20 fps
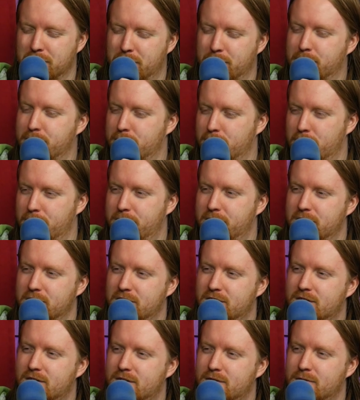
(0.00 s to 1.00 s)
with a bro
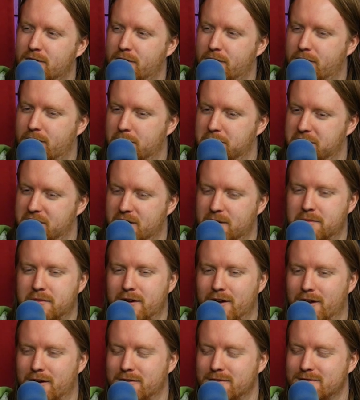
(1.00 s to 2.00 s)
fist with a thumbs up?
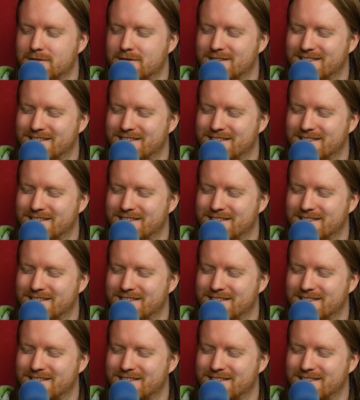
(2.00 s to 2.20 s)
No.